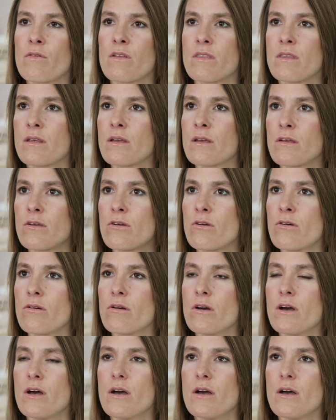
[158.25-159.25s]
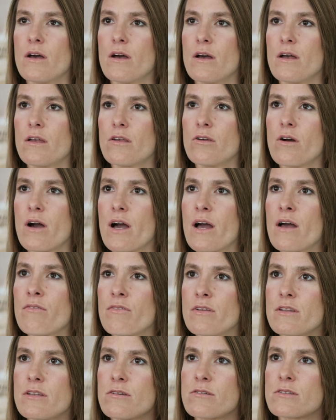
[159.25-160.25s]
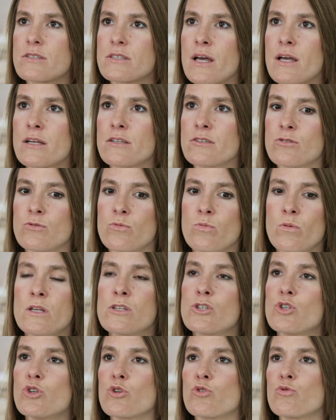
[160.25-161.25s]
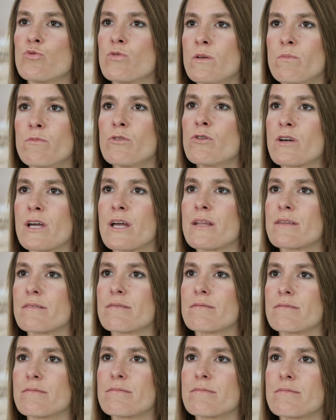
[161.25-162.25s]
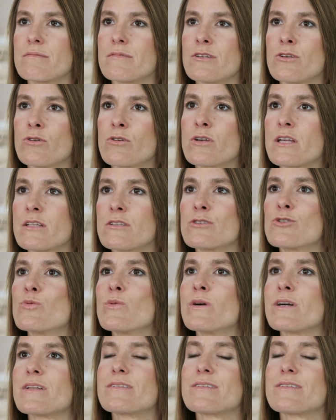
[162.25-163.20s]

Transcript: everything you you have in your sight to reach your dream, you can you can do